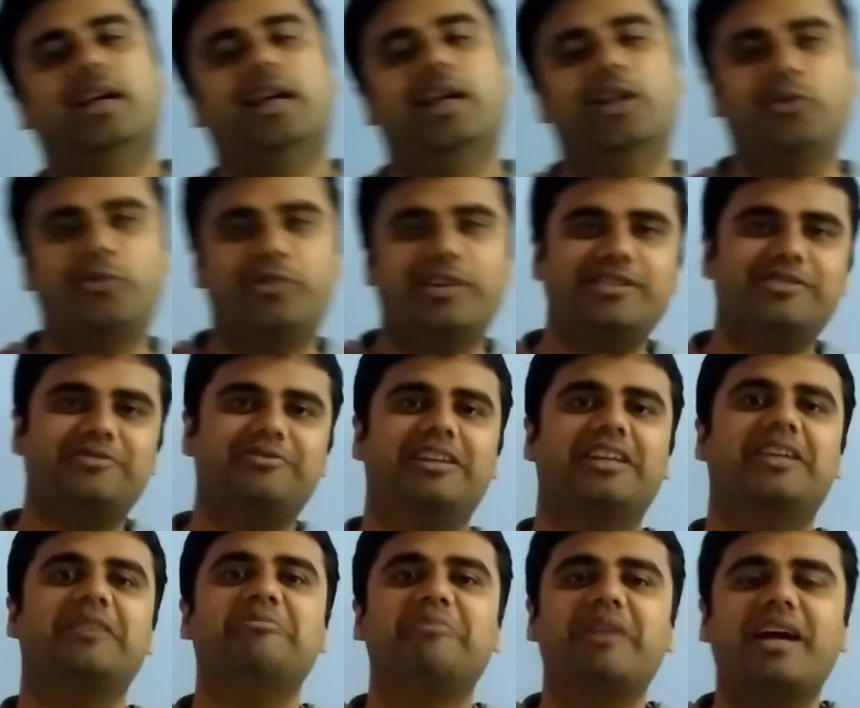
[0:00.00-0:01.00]
Hello friends,
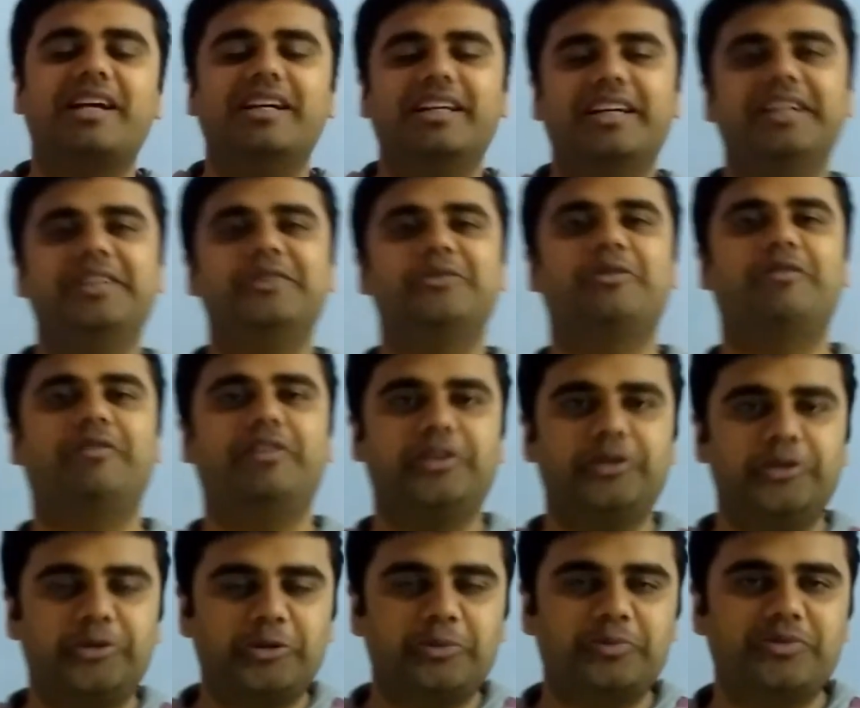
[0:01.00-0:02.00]
welcome back again to our
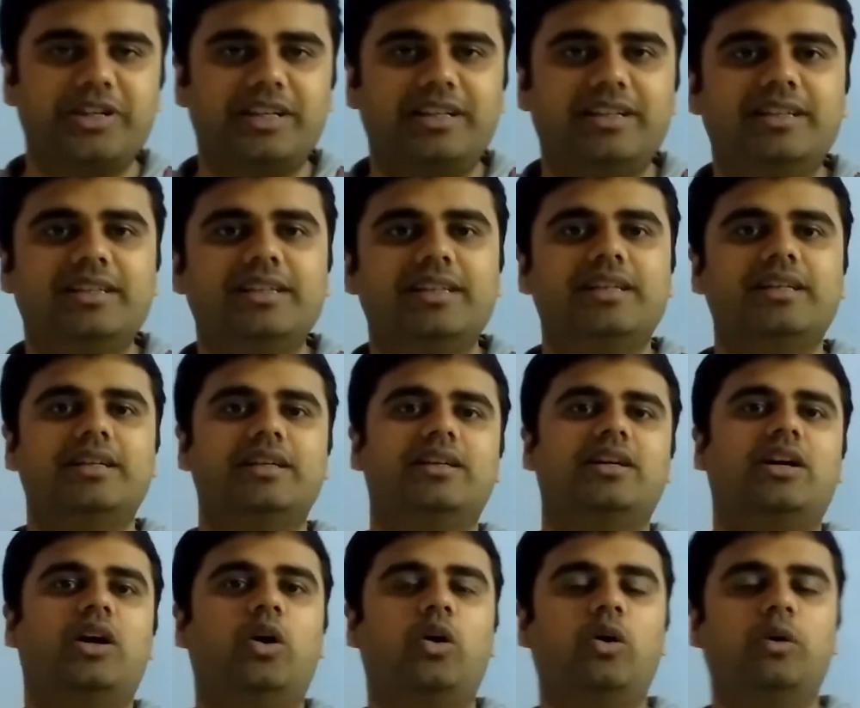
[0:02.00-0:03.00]
YouTube channel.
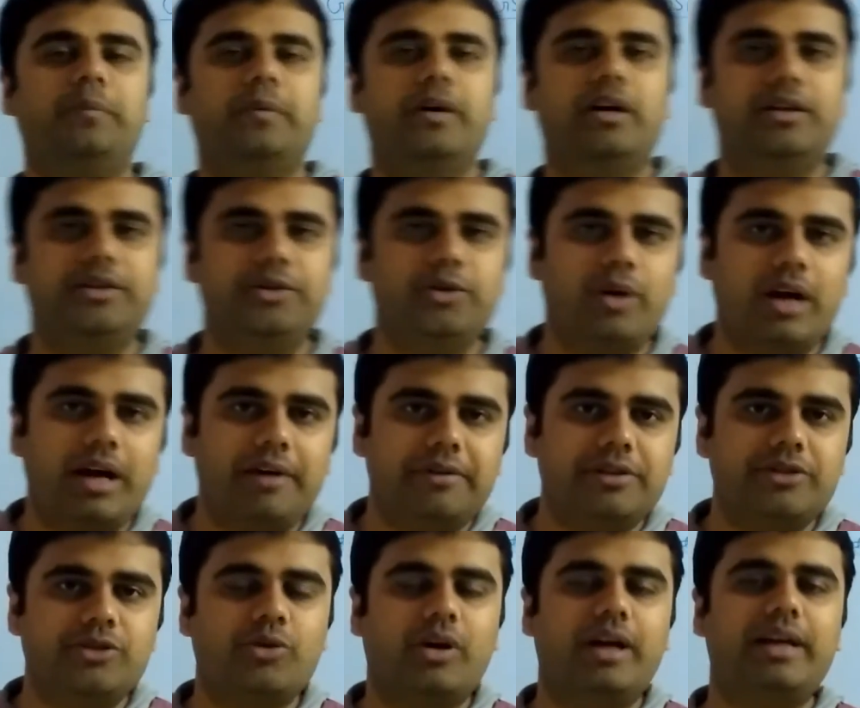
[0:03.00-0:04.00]
Hope you have
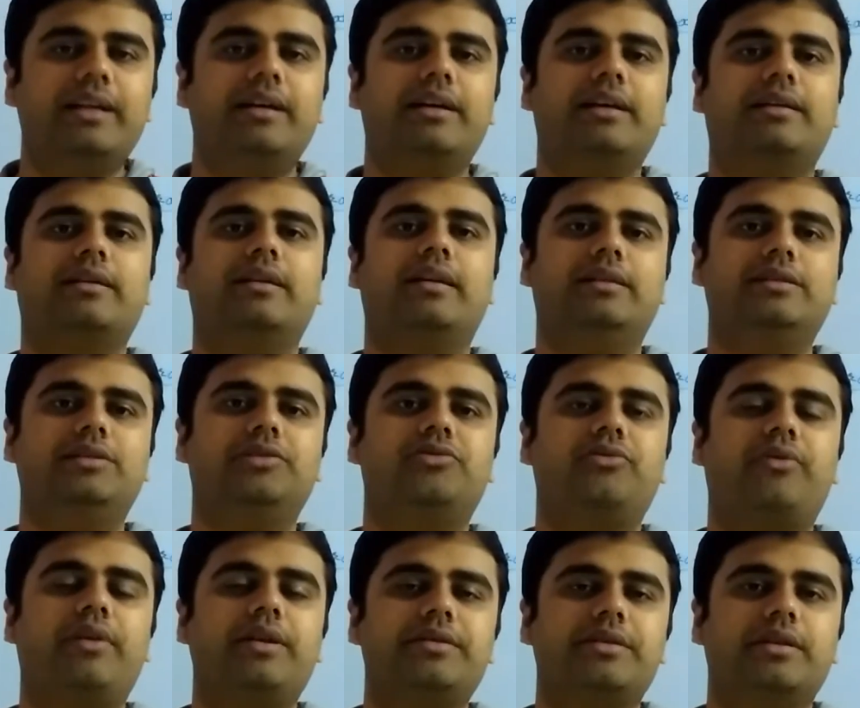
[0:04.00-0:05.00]
enjoyed our
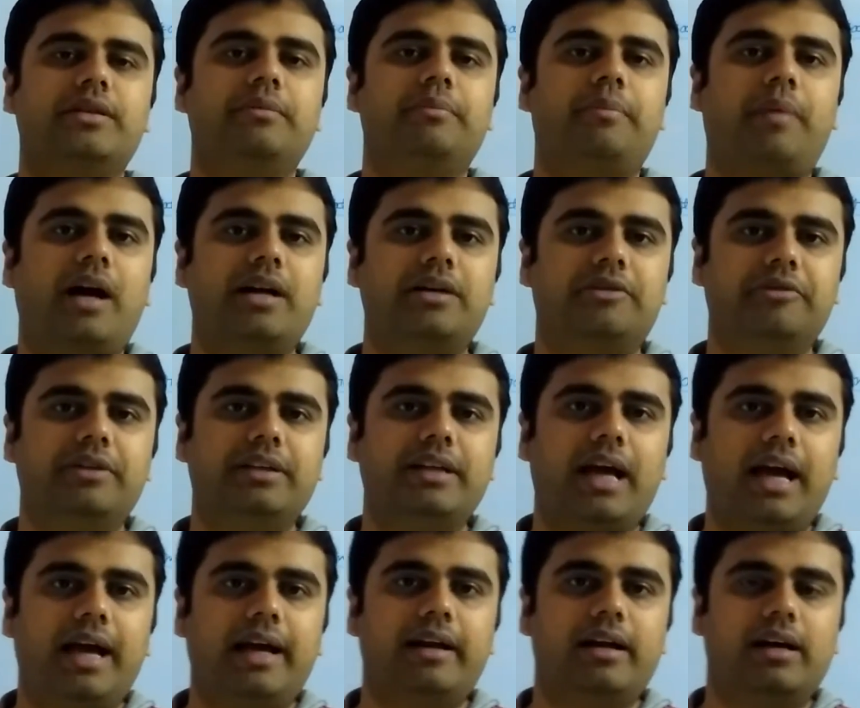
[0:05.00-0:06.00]
registration part 1
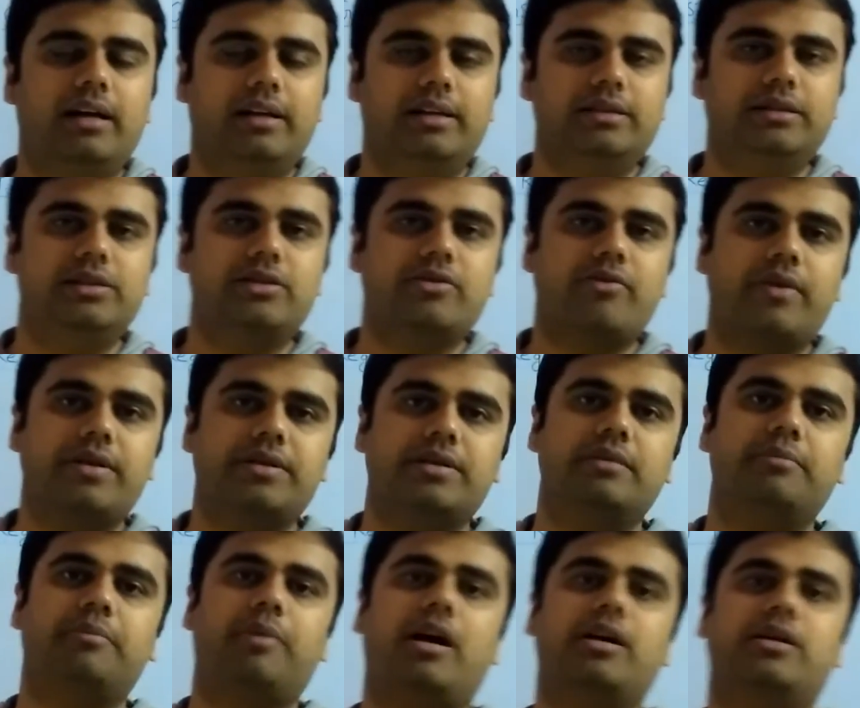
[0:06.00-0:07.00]
and
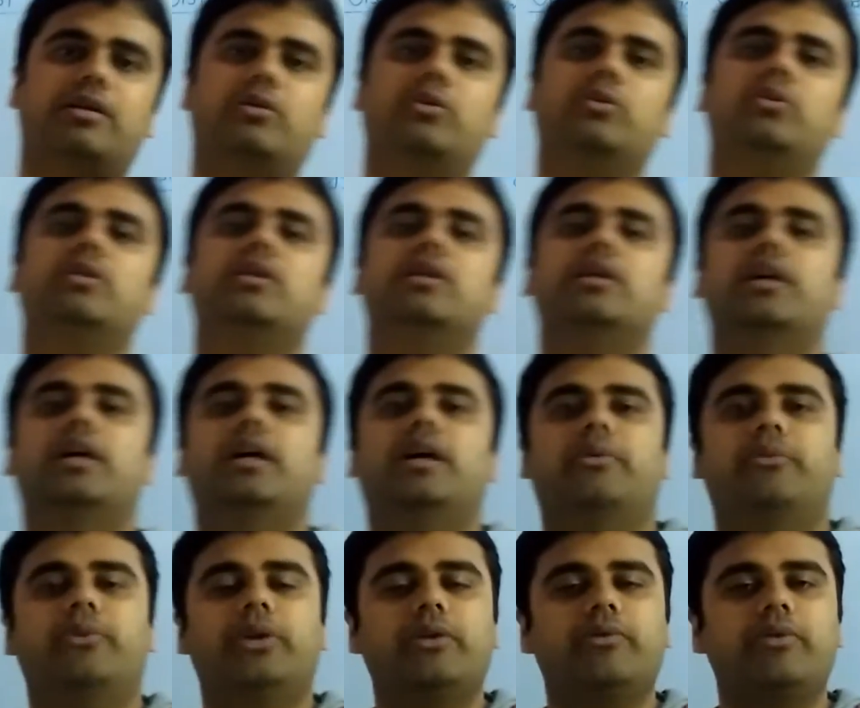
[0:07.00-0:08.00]
registration part 2,
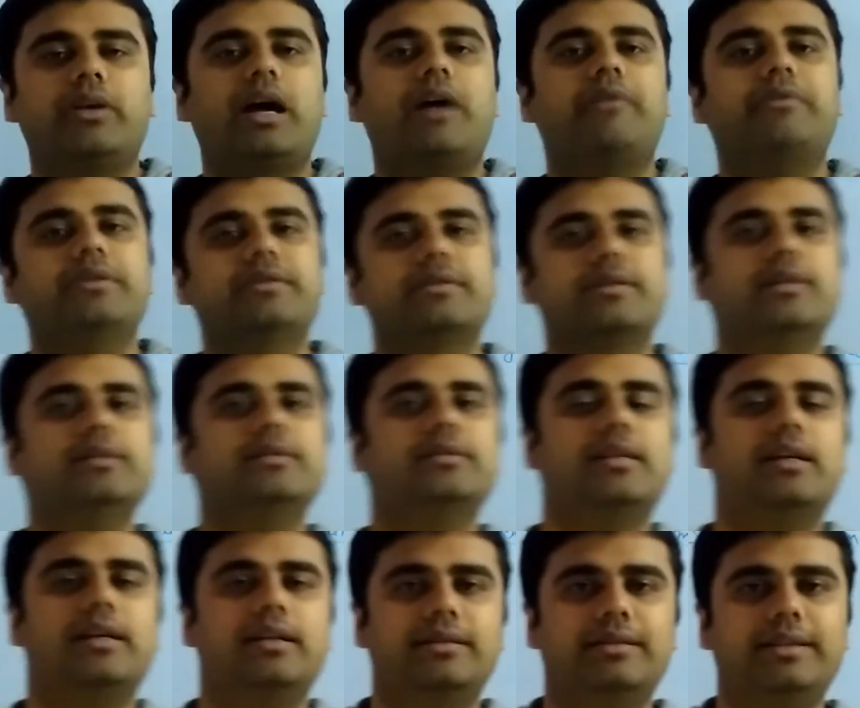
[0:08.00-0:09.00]
where we have
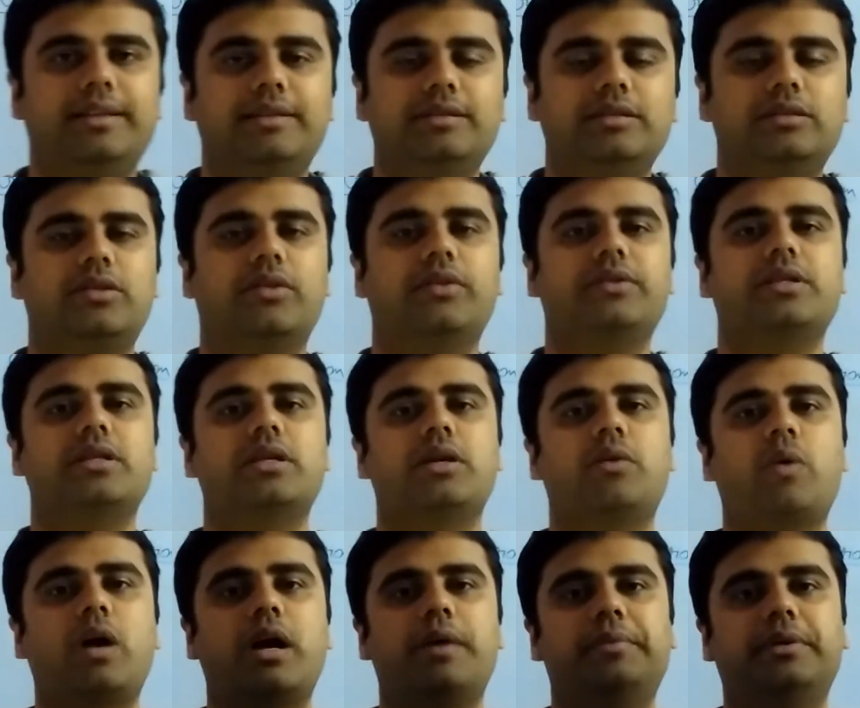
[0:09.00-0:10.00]
discussed the registration
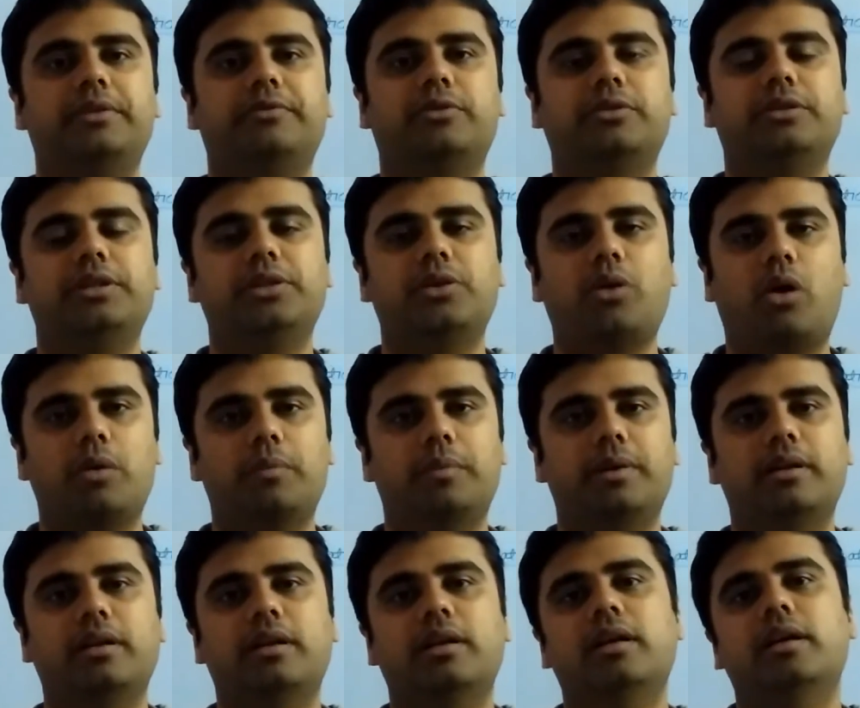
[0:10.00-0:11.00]
requirement for the
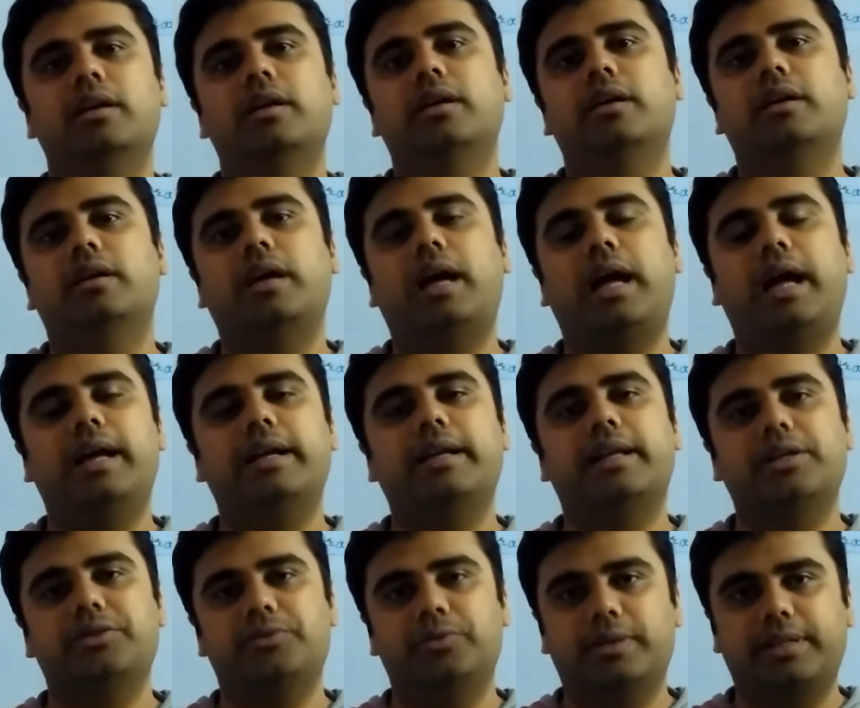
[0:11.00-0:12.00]
normal and
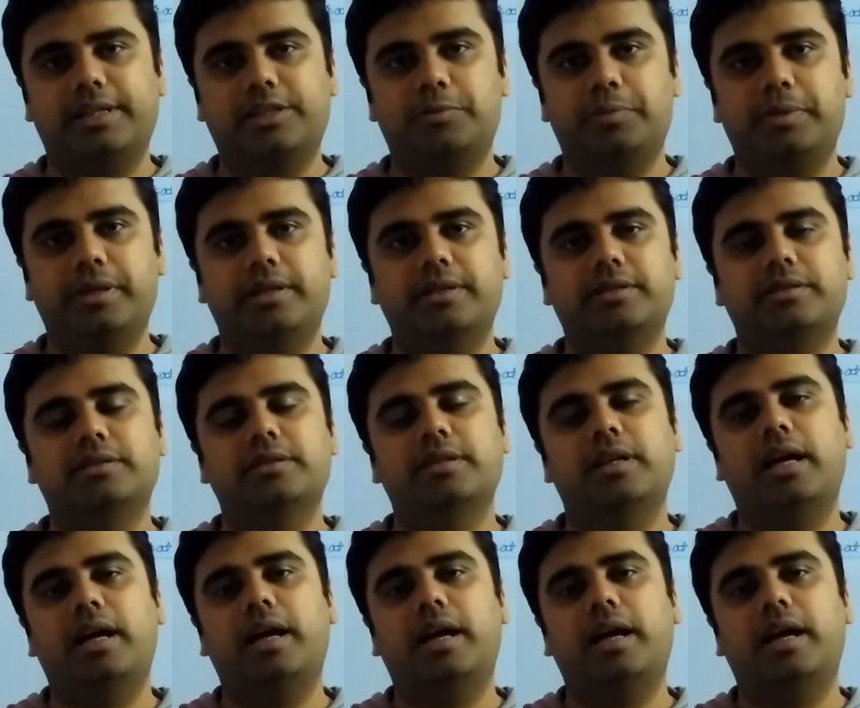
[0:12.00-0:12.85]
casual taxpayers.